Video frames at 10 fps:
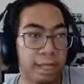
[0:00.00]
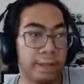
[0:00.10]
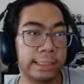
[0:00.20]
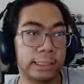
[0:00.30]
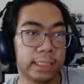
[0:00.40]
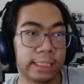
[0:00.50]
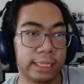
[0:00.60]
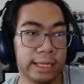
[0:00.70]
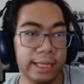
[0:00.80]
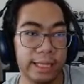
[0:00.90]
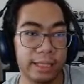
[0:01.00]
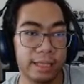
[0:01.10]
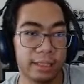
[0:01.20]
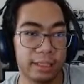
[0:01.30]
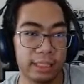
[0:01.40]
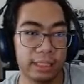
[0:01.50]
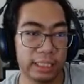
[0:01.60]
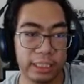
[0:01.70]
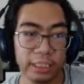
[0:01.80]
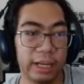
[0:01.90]
It's just that IKEA
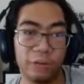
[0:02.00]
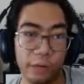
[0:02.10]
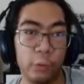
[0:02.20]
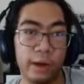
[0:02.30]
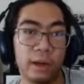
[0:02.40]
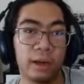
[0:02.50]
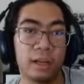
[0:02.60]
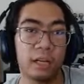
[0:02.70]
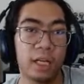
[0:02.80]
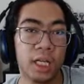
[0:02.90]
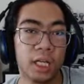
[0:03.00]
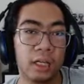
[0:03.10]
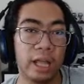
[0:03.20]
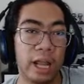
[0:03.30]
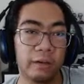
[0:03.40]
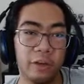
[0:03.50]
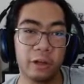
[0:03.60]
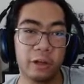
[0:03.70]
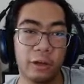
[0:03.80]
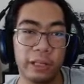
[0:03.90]
isn't everywhere. and if you
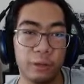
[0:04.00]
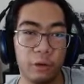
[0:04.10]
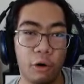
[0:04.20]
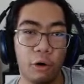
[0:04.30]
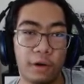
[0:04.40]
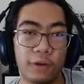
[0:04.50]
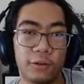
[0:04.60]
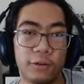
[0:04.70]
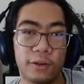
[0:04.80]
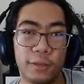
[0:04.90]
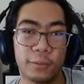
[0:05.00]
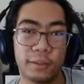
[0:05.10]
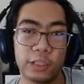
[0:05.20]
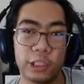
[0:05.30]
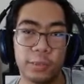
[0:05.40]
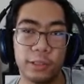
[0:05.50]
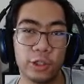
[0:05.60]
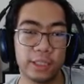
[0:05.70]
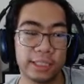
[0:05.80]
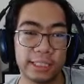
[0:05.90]
can only order from
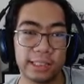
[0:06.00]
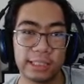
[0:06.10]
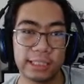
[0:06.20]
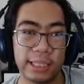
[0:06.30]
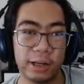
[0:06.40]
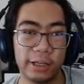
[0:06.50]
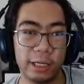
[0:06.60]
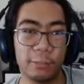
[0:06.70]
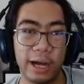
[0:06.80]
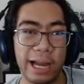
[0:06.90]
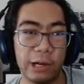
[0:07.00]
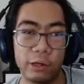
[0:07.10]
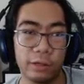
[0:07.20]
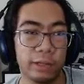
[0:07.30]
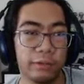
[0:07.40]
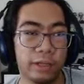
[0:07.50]
distribution centers that are nearby, or you live